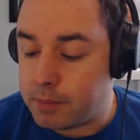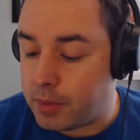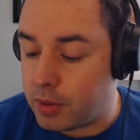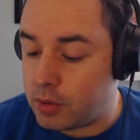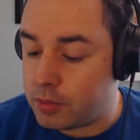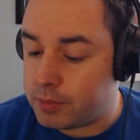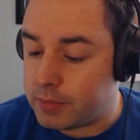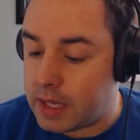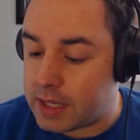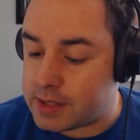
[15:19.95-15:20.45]

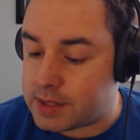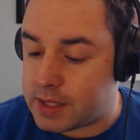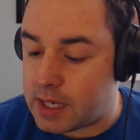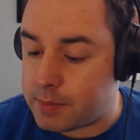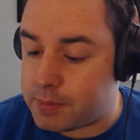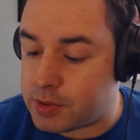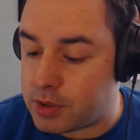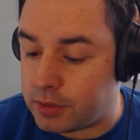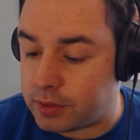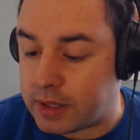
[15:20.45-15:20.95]
Boom, that's the
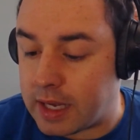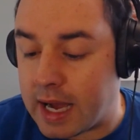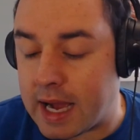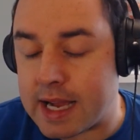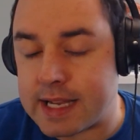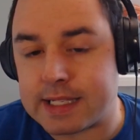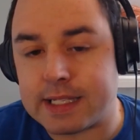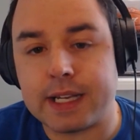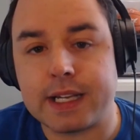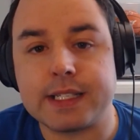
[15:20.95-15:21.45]
episode.
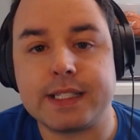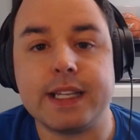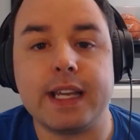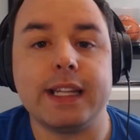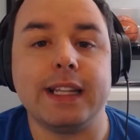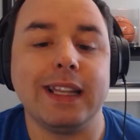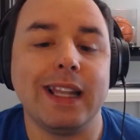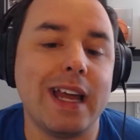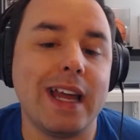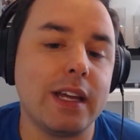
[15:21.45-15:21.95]
Guys, like I
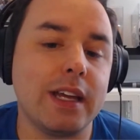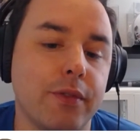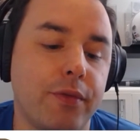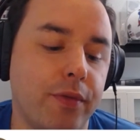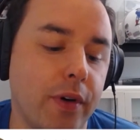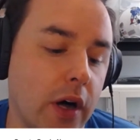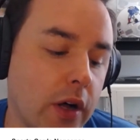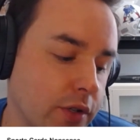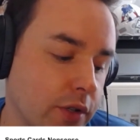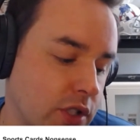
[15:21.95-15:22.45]
said, like,
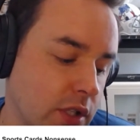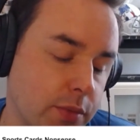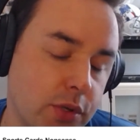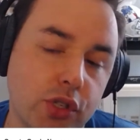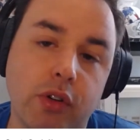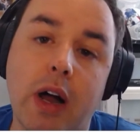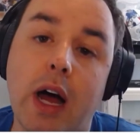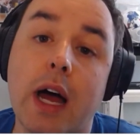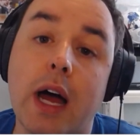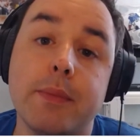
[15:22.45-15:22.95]
follow,
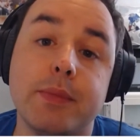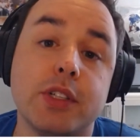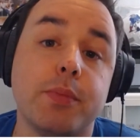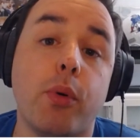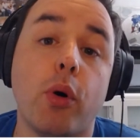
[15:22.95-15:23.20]
subscribe.